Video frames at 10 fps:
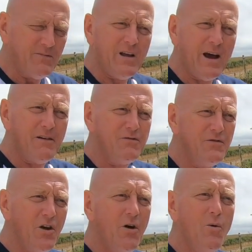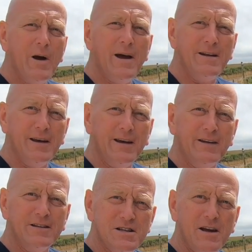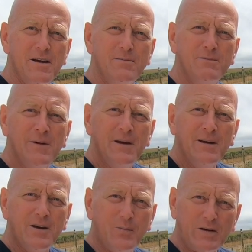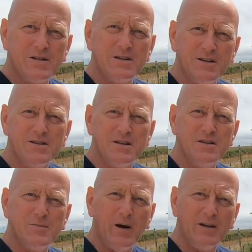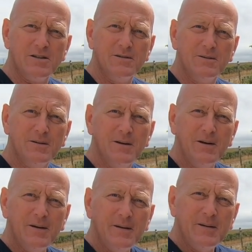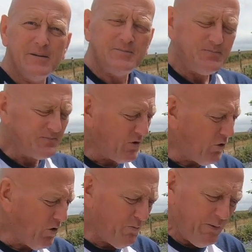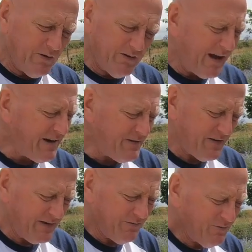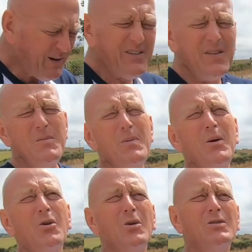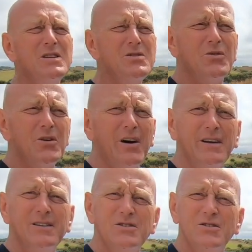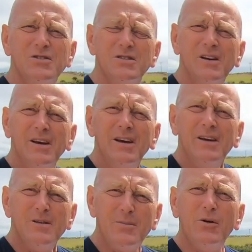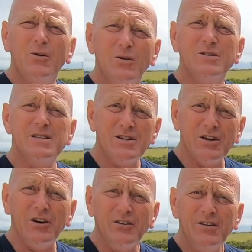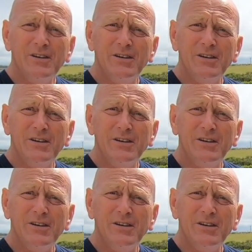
have nowhere near the same capacity as these bikes. Or, or build quality or anything, build, really. Anything. Well, I think the build quality's all right. It's just the build quality's good,